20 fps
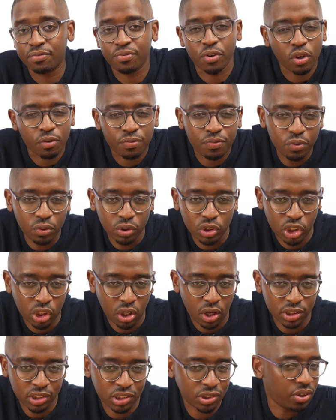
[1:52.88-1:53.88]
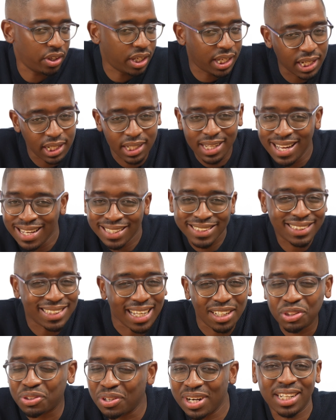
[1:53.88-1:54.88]
for your food shots so you can
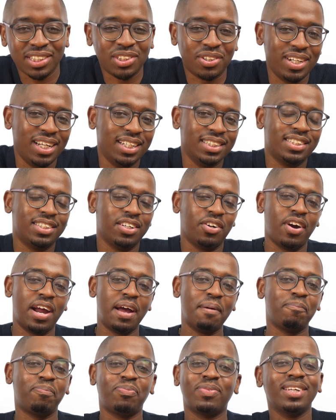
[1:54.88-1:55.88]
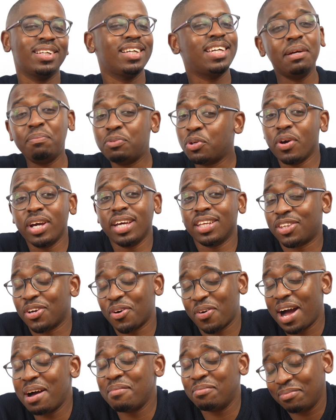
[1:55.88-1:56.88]
stunt on us on Instagram. Keep doing it
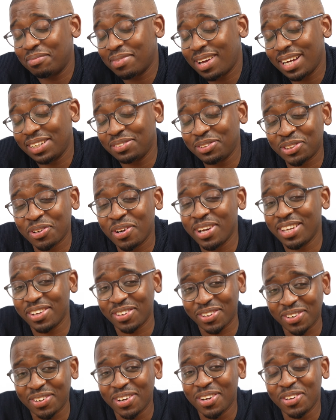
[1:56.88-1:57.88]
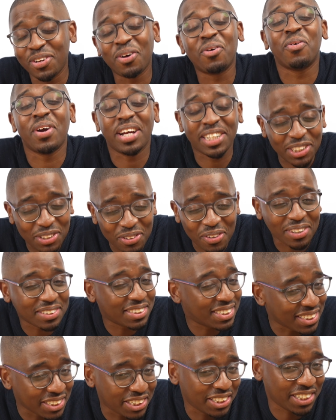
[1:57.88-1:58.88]
though, I'm enjoying your restaurant
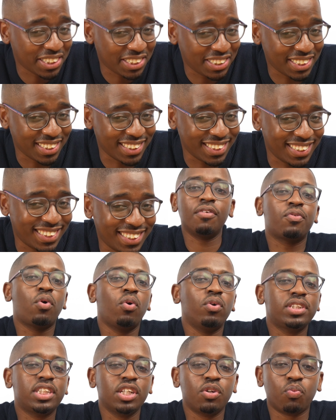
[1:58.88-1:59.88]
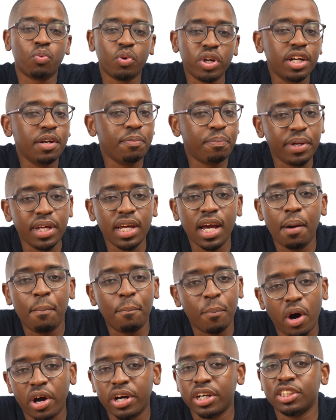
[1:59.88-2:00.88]
suggestions. Of course, it wouldn't be a
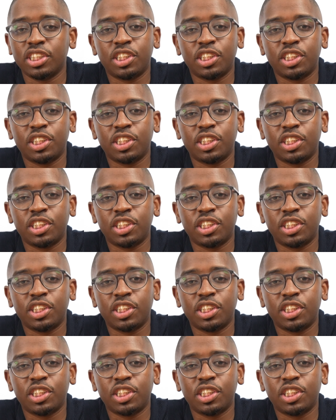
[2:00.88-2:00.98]
modern